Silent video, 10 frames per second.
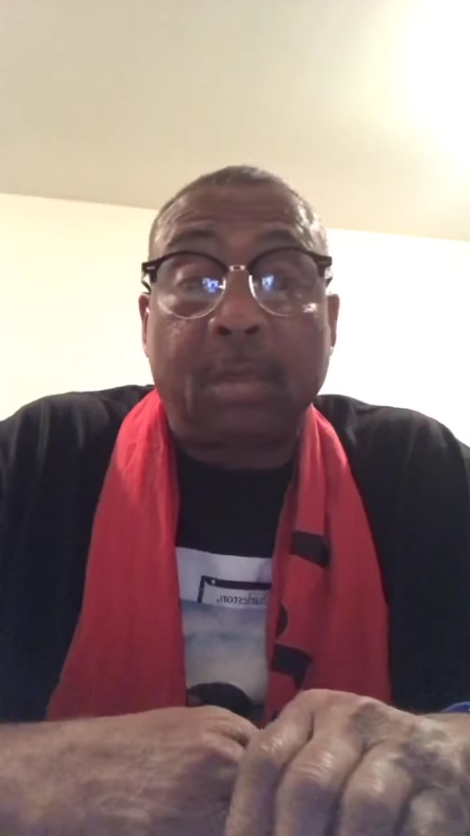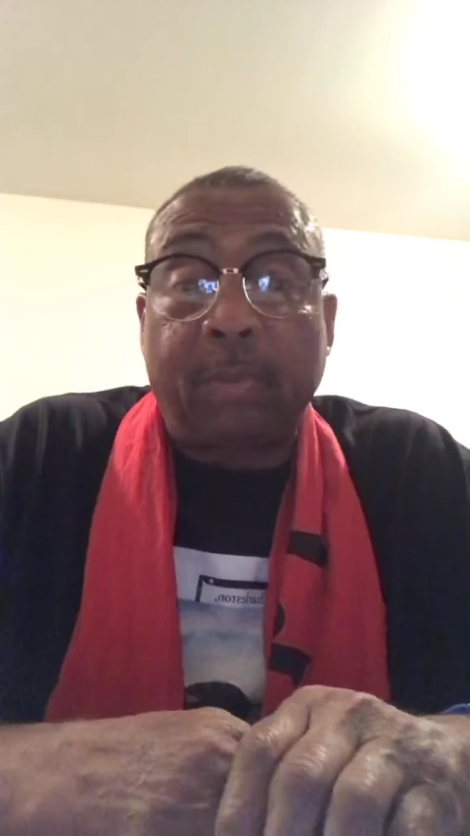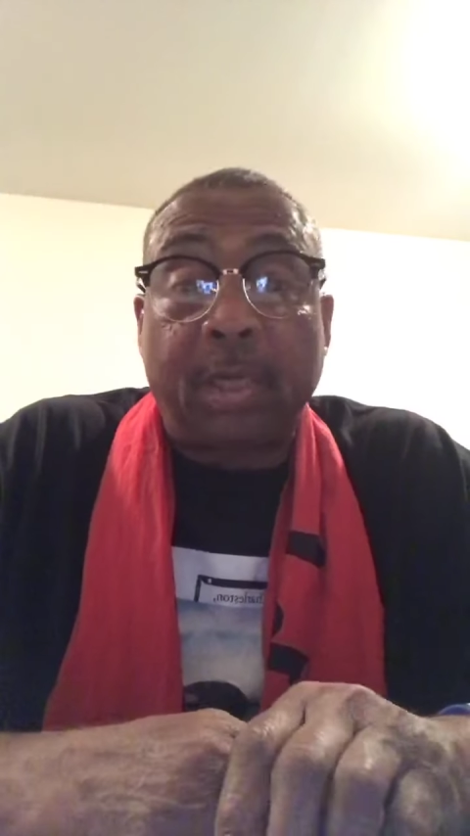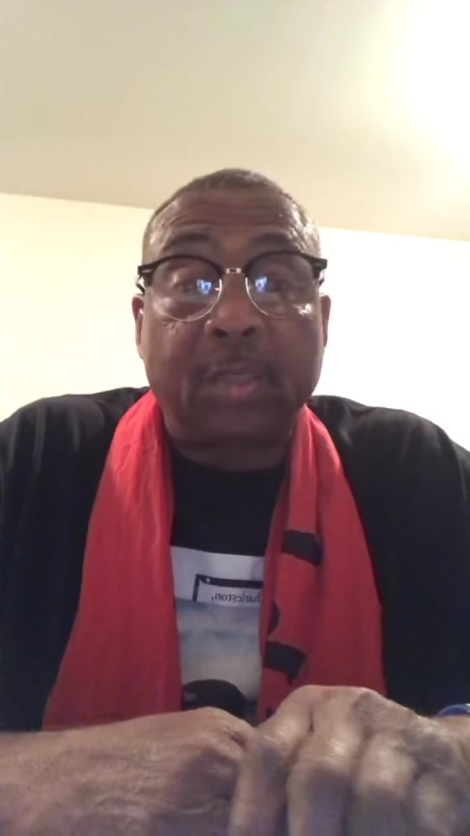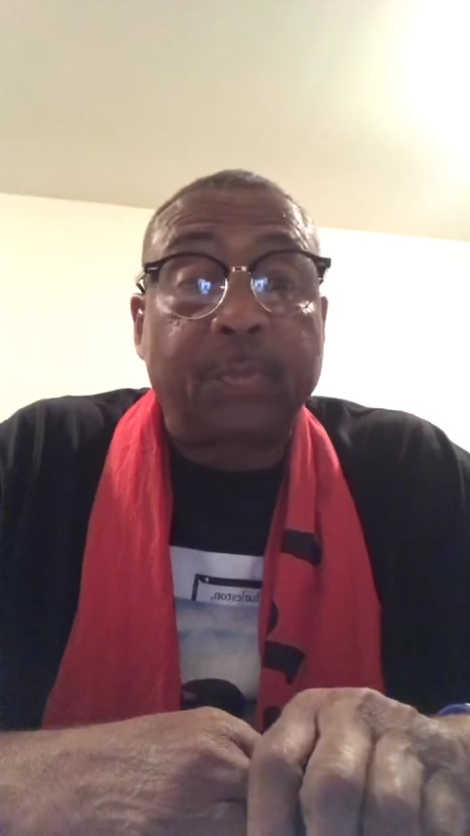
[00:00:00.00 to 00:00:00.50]

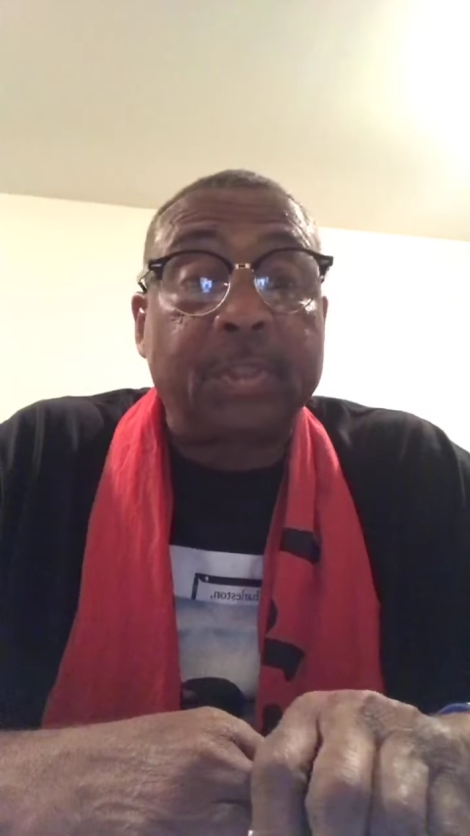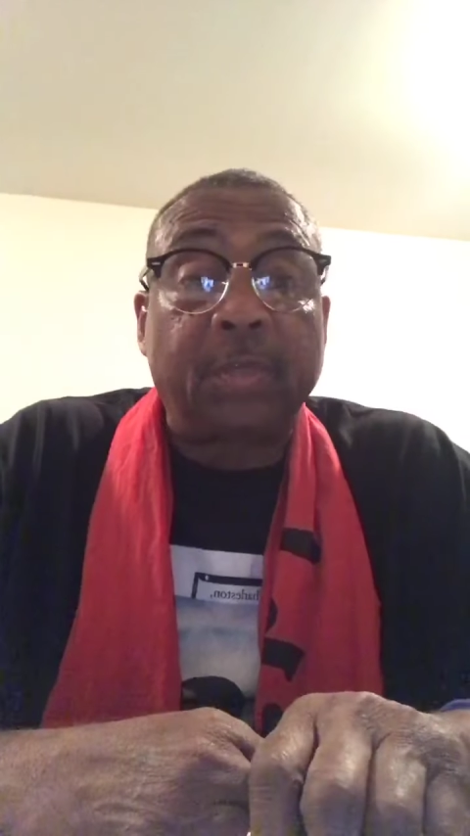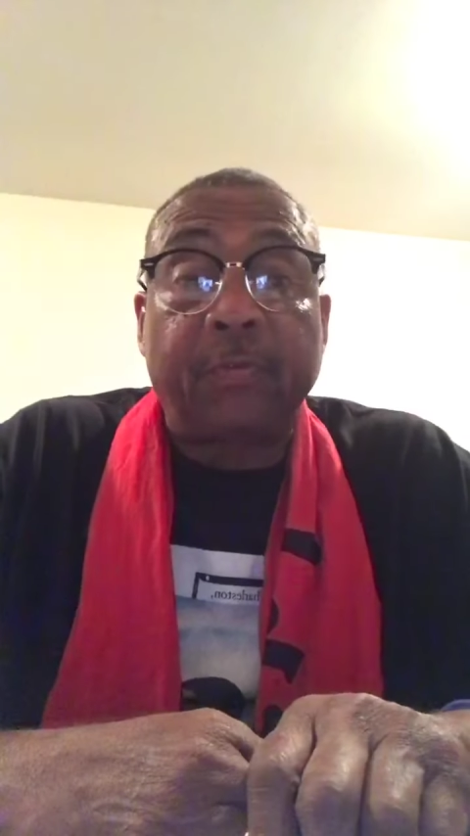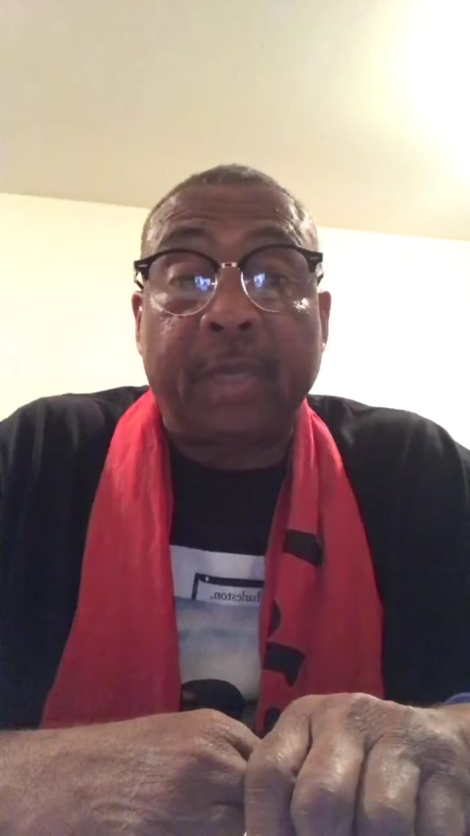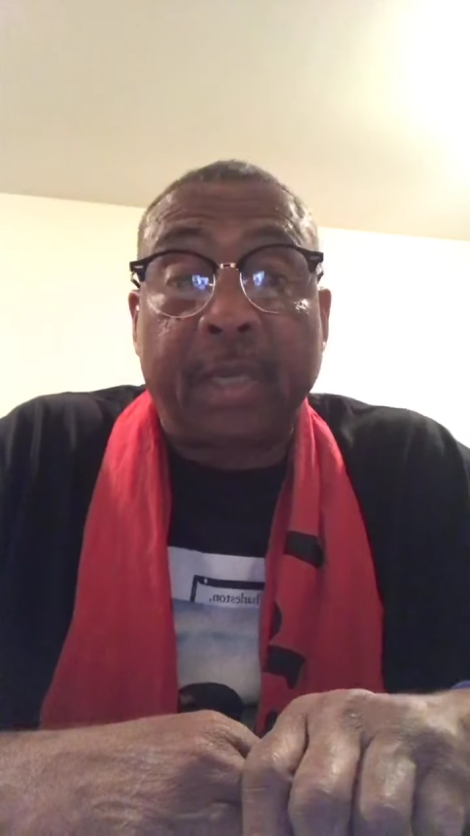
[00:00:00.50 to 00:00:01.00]
about a
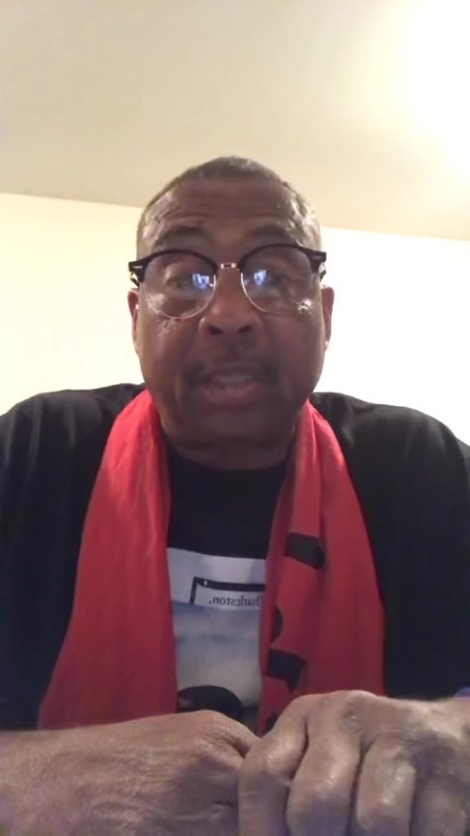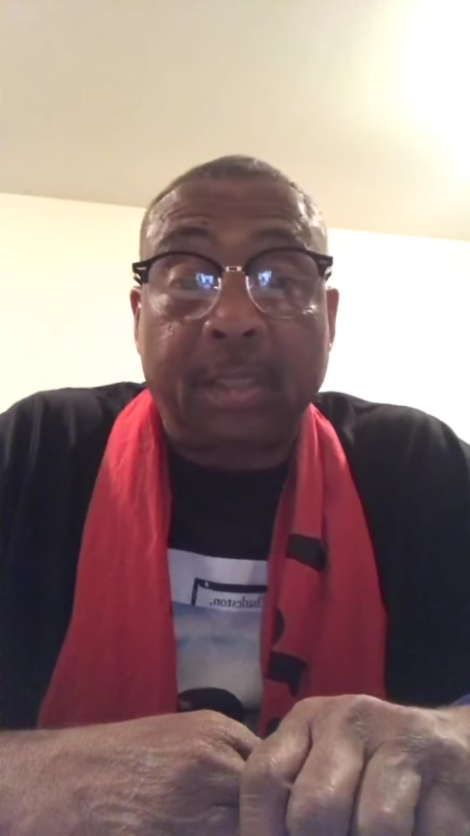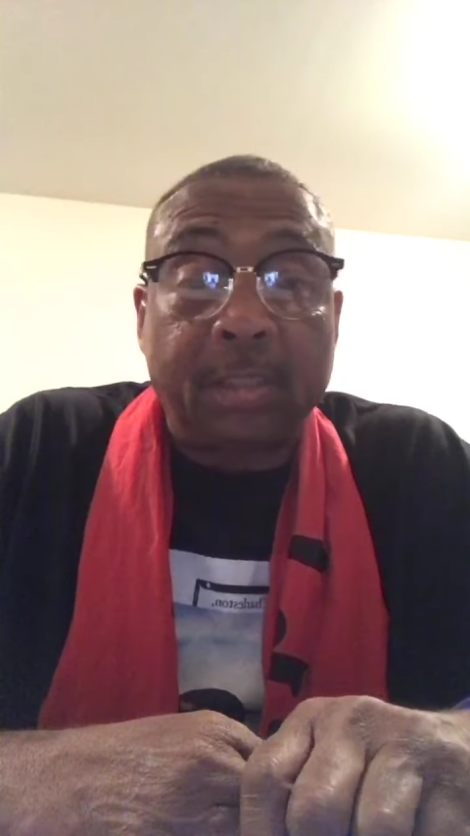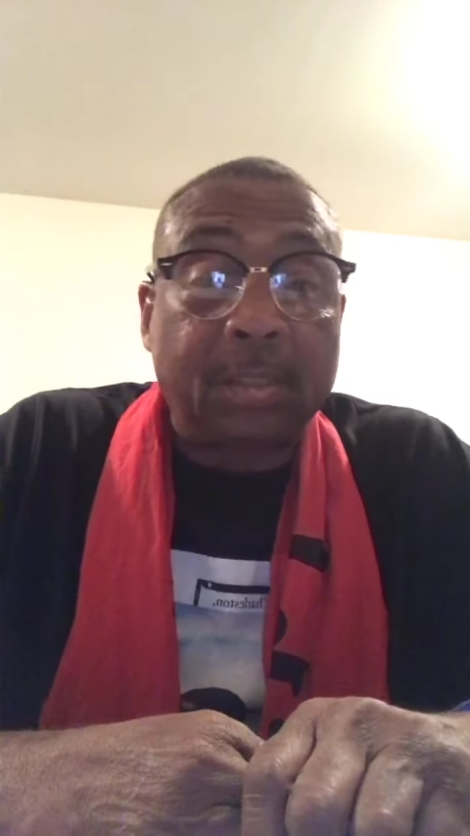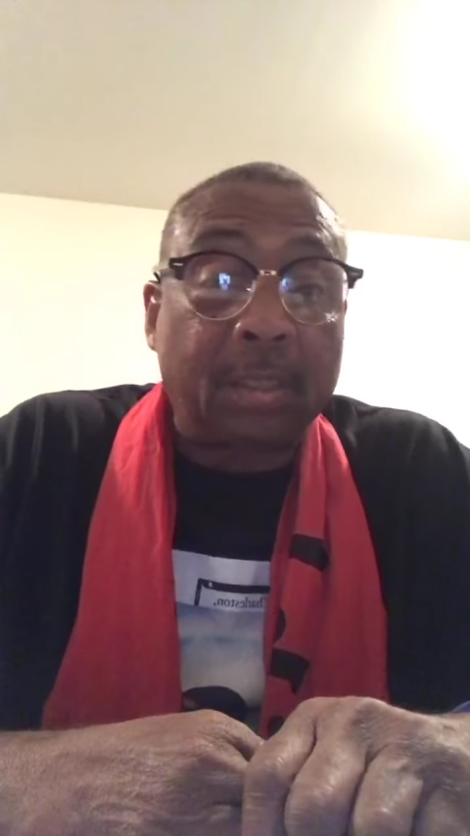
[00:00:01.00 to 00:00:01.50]
specific
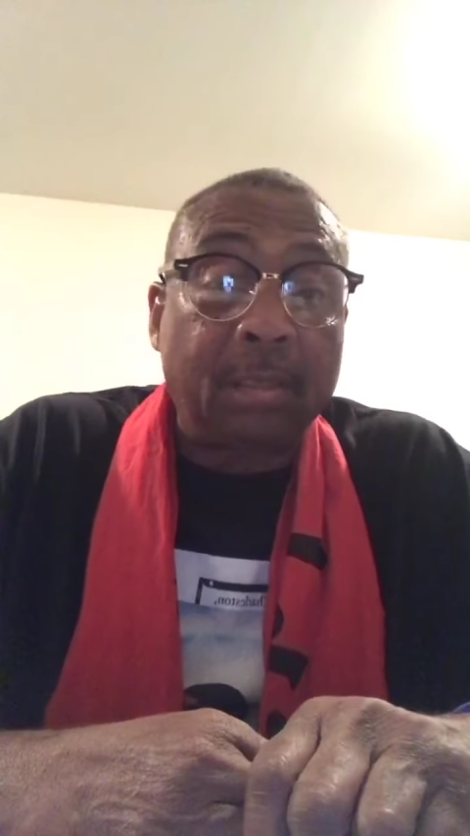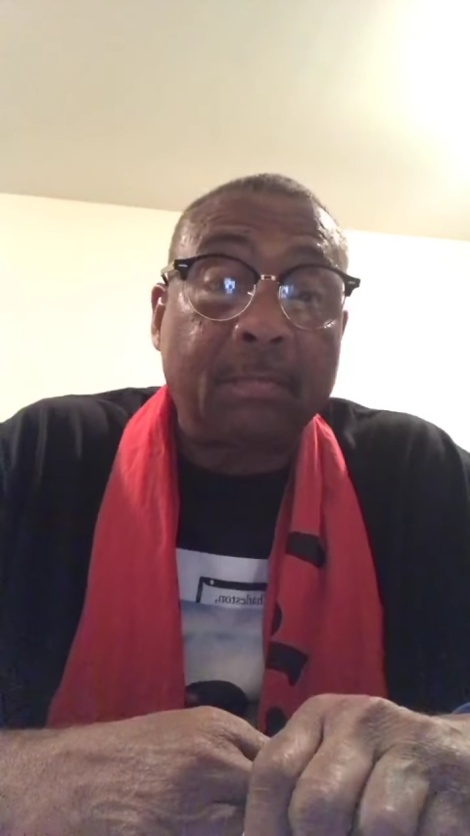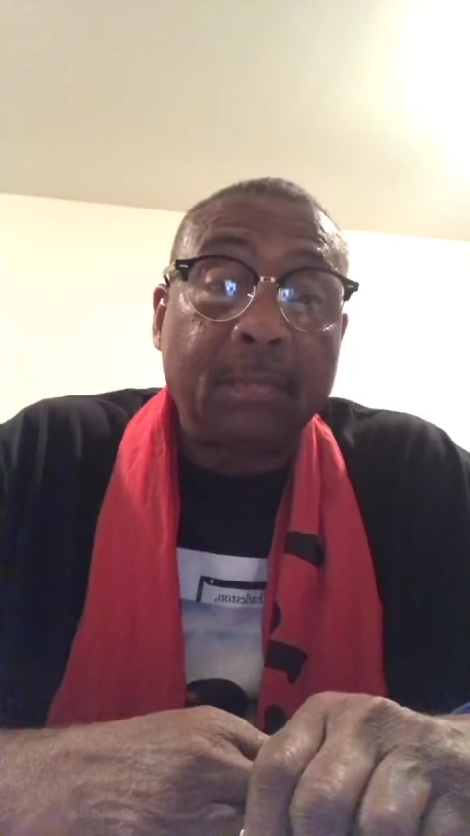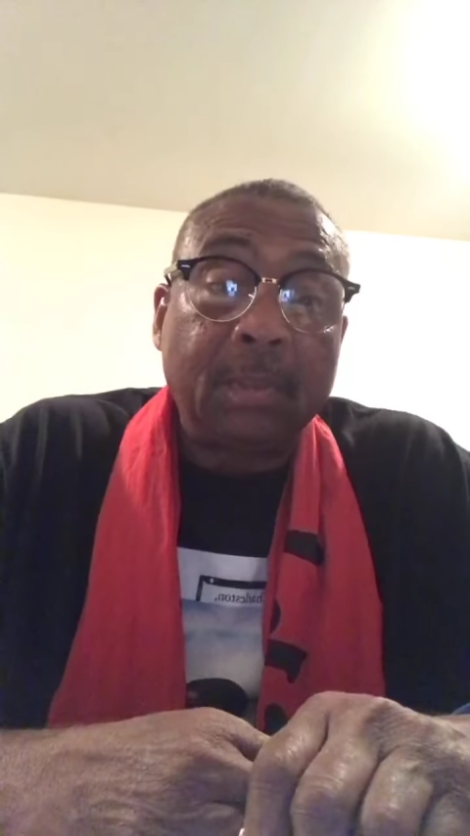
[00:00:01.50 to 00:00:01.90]
ethnicity.